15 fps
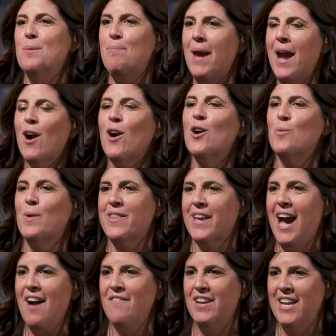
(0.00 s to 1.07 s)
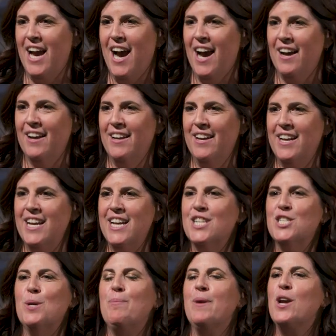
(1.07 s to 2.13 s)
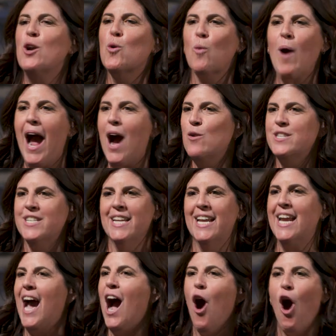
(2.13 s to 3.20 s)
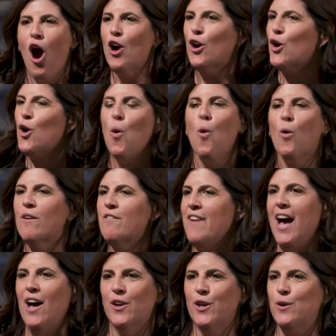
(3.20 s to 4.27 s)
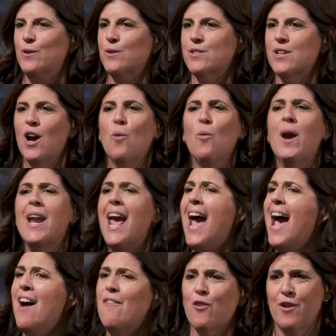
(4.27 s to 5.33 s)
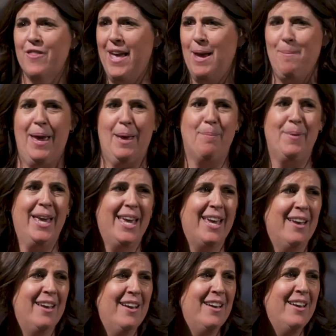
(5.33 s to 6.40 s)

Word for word: to parent with kavanah, to be grounded in our core values, whatever they may be,